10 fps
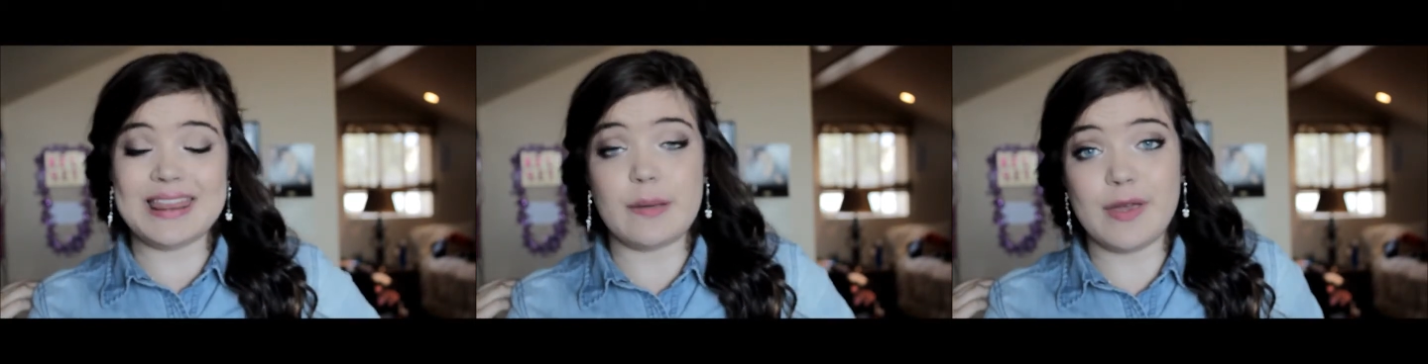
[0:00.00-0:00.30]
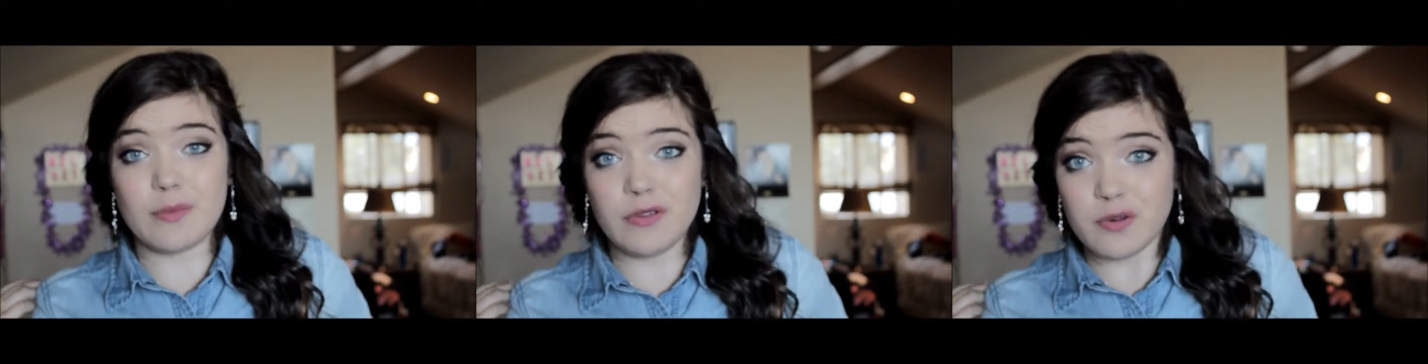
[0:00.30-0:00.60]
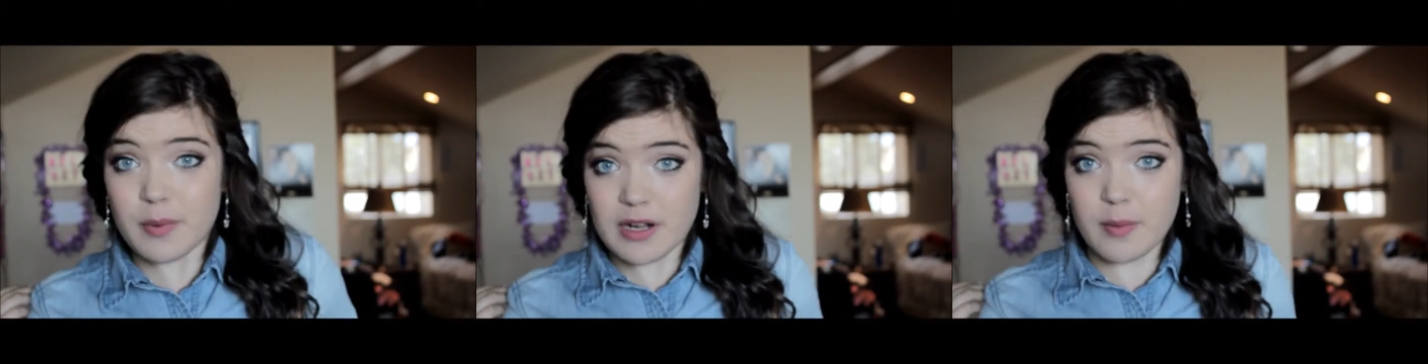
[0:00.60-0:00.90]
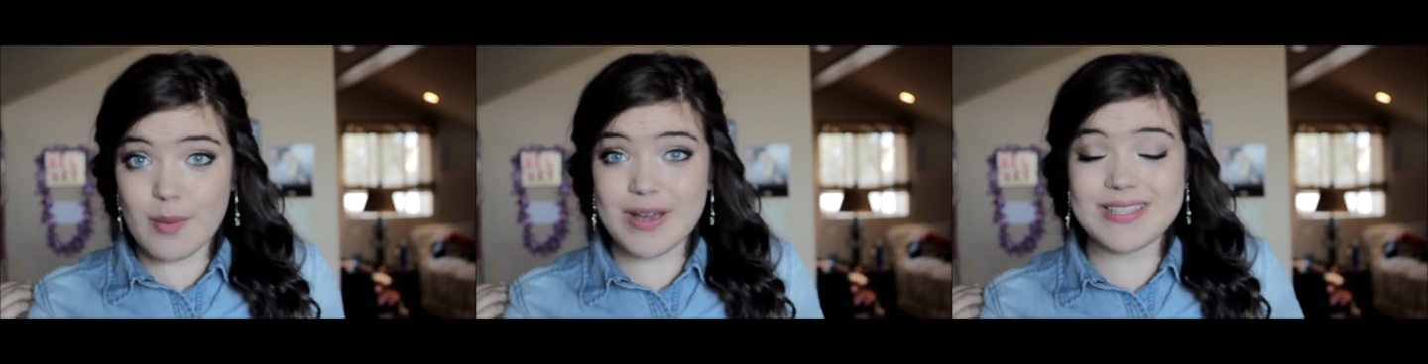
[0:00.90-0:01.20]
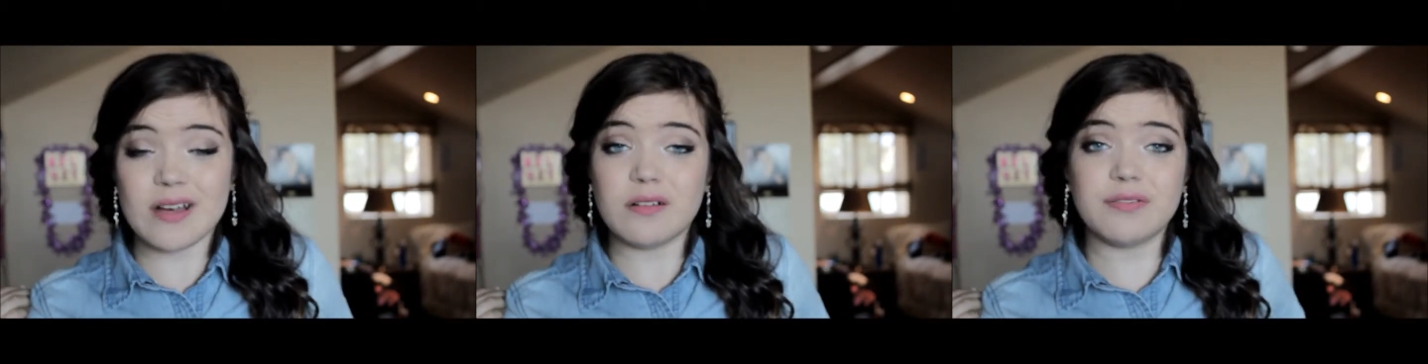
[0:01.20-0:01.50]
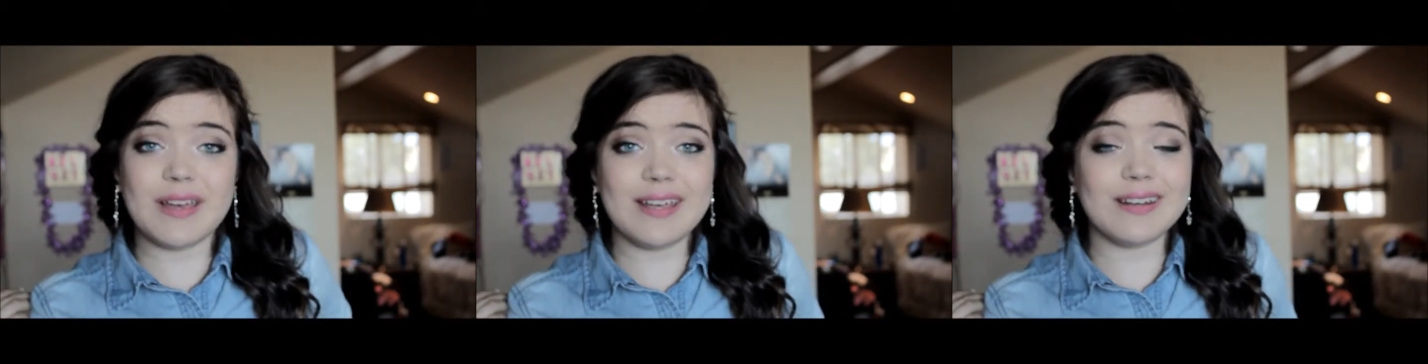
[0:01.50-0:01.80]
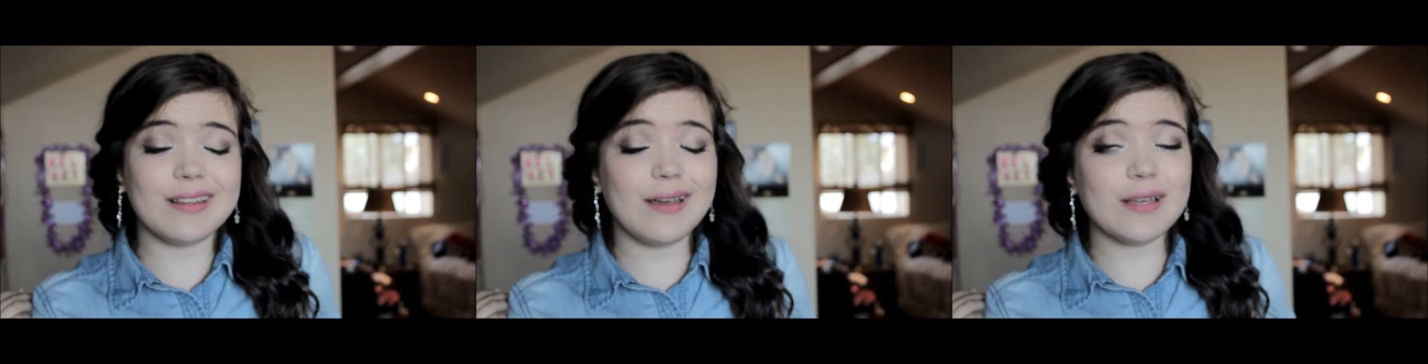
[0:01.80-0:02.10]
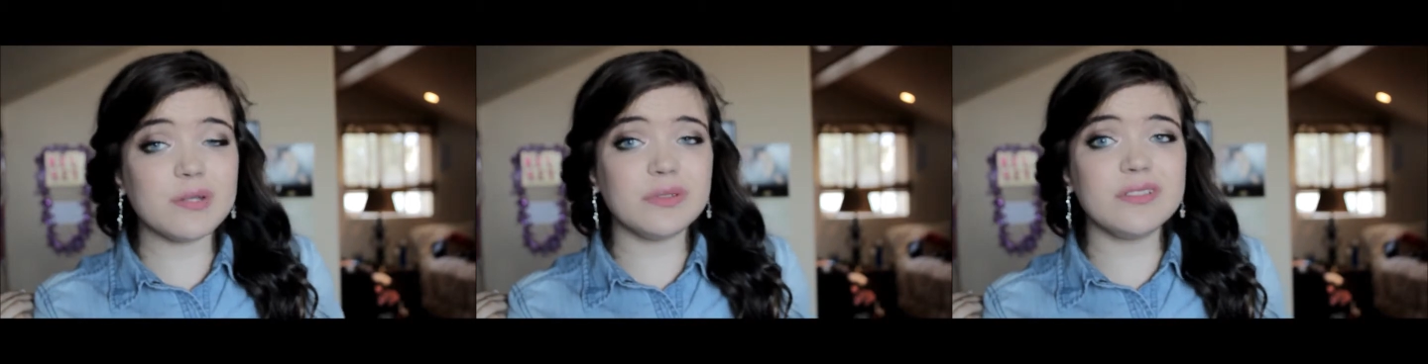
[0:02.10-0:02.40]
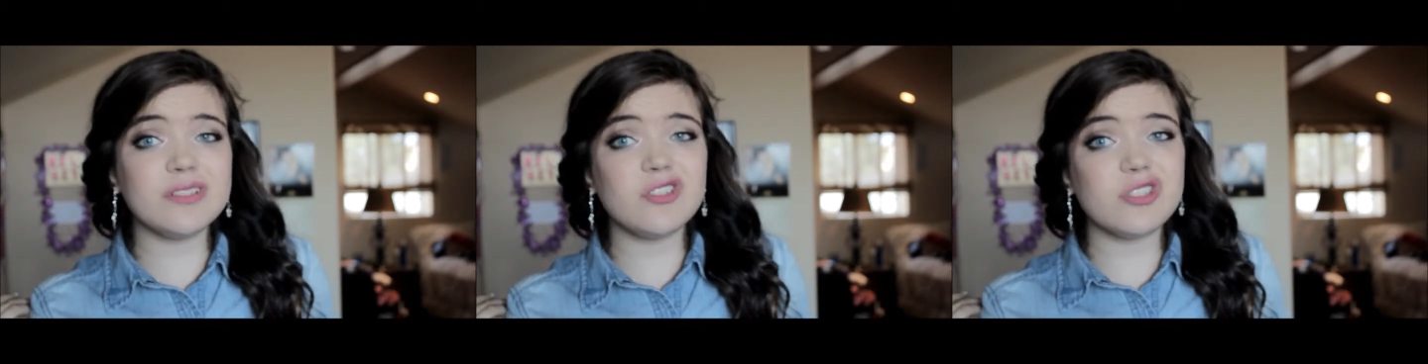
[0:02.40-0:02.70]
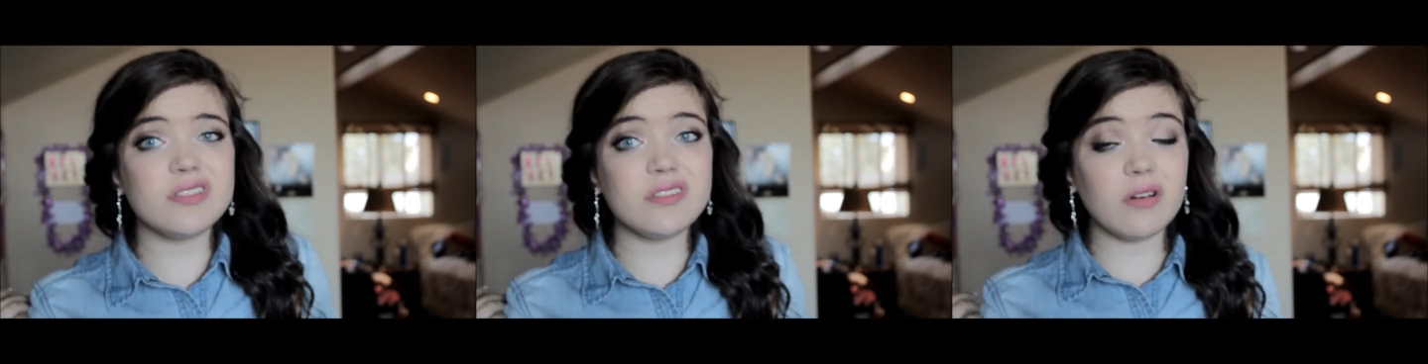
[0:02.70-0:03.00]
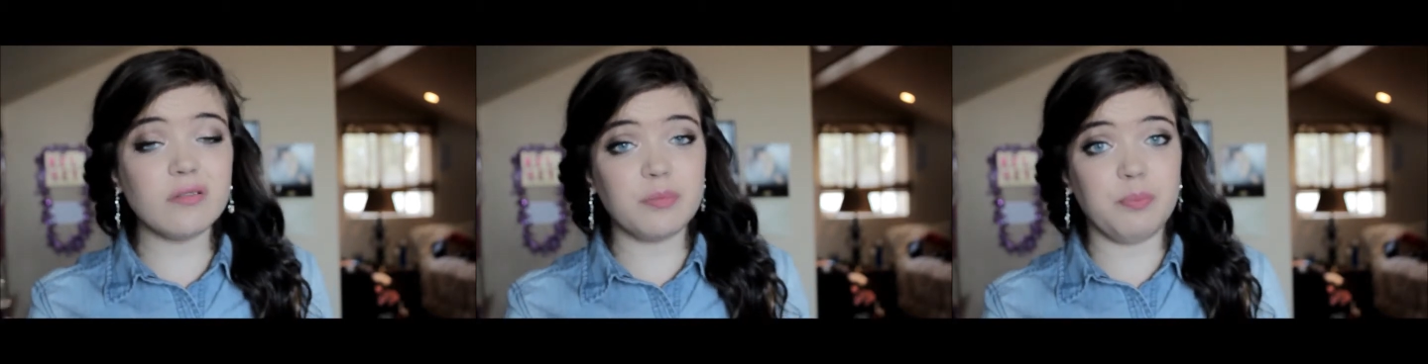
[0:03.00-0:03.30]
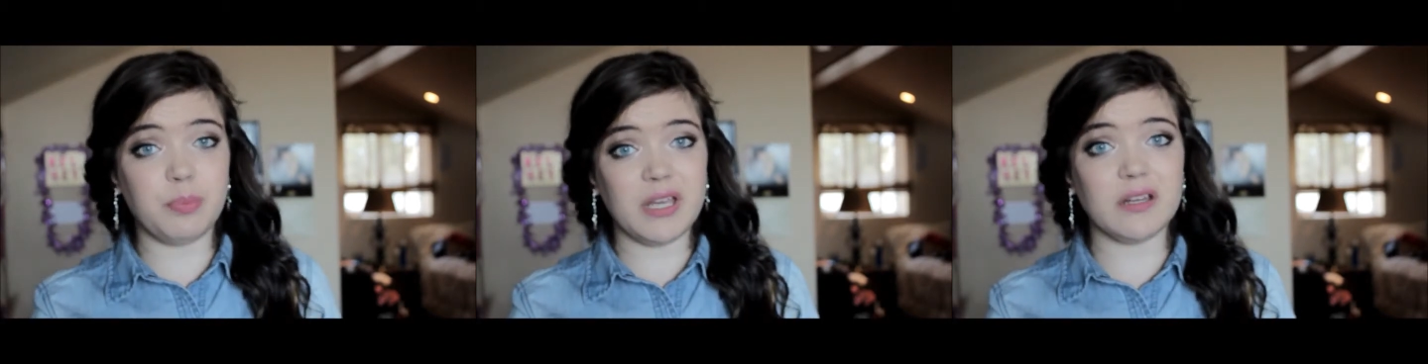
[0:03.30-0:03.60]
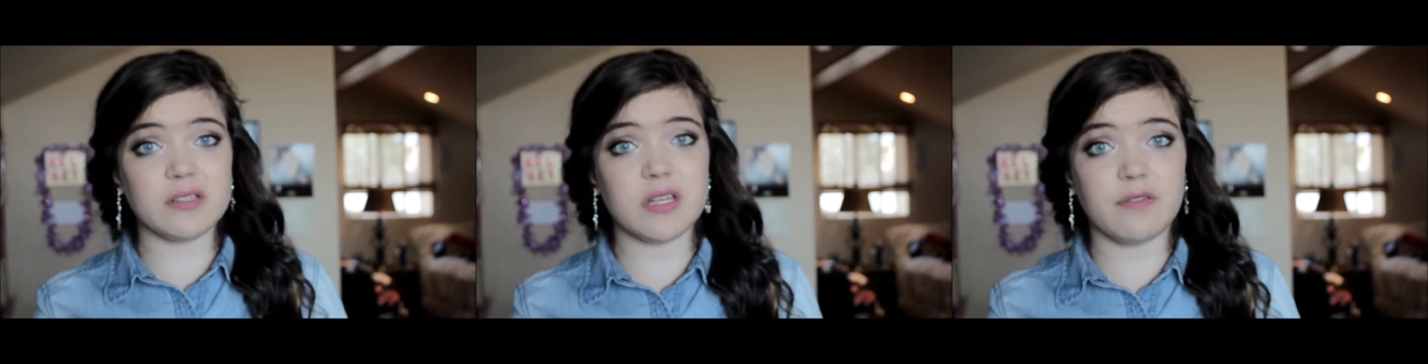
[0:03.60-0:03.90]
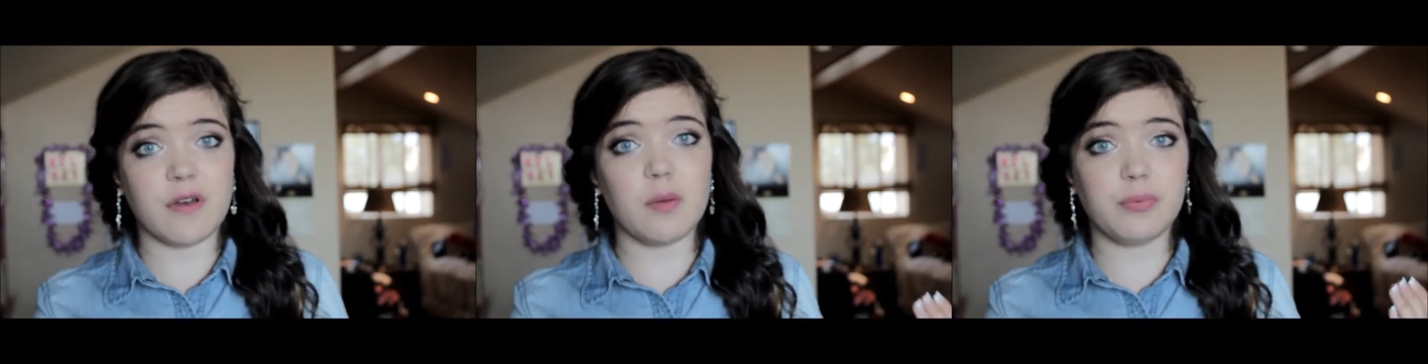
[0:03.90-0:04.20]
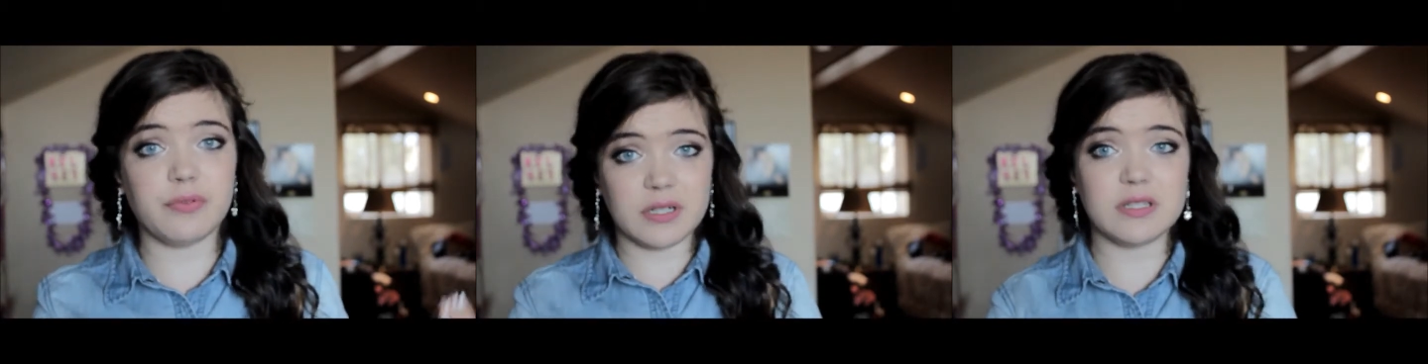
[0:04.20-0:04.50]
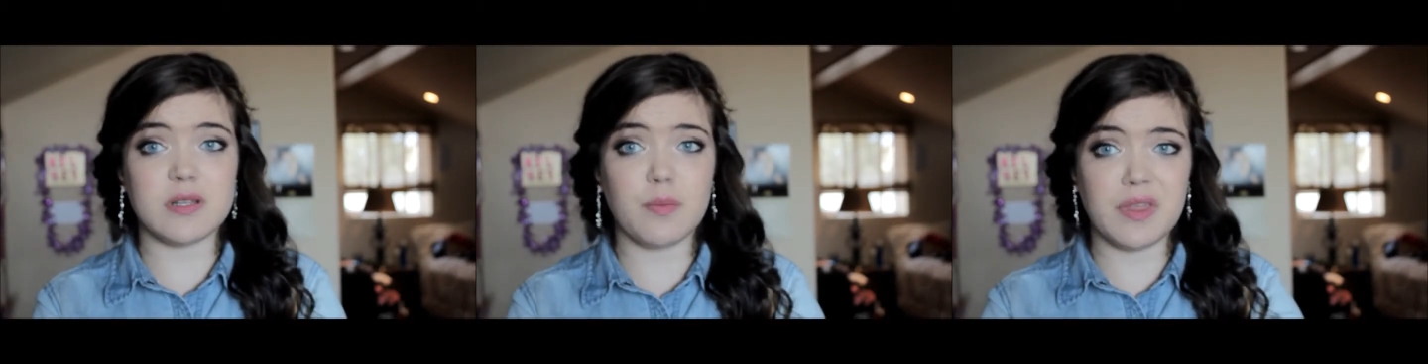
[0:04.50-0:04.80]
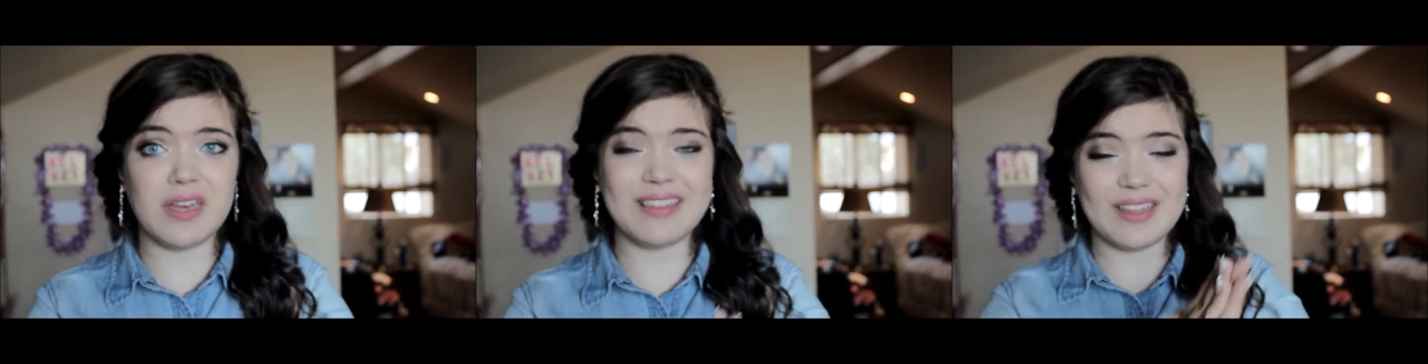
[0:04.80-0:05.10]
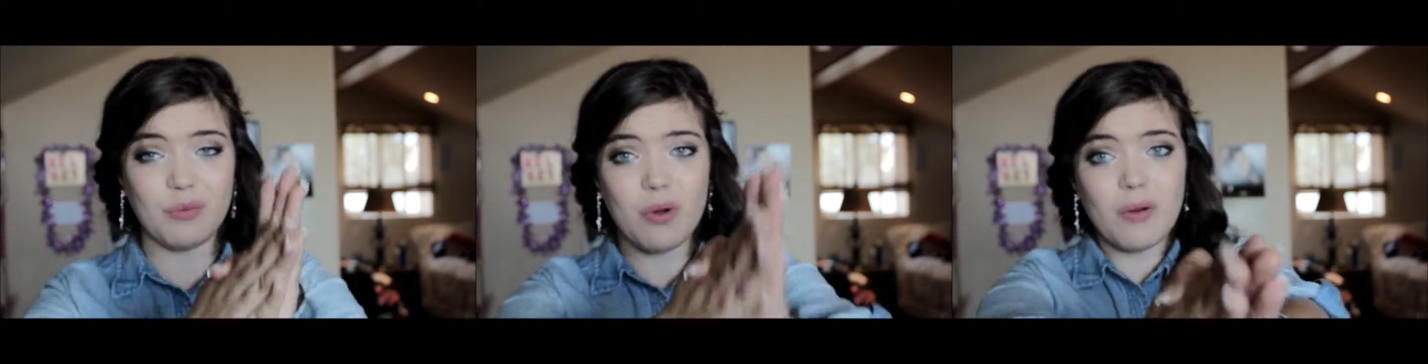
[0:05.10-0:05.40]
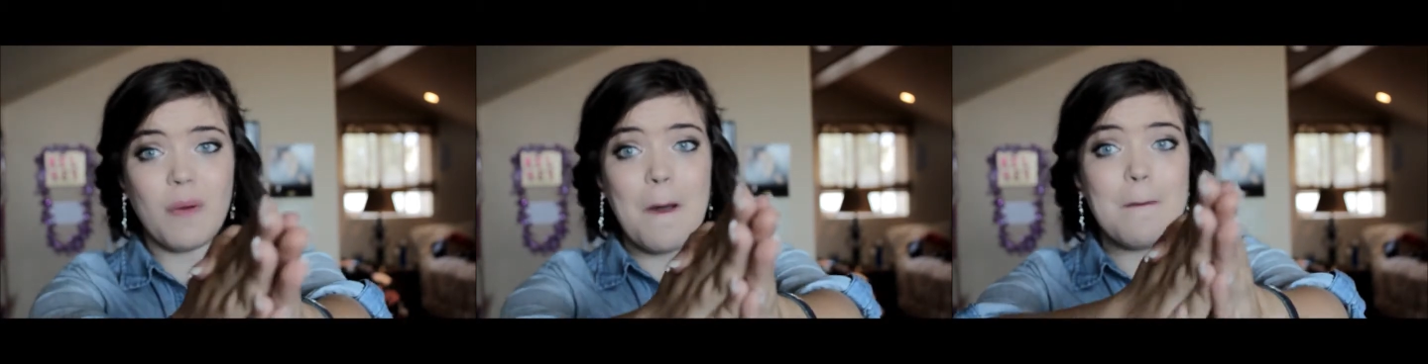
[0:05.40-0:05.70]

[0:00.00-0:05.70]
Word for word: they make me feel better about myself and last one just don't beat yourself up for something that won't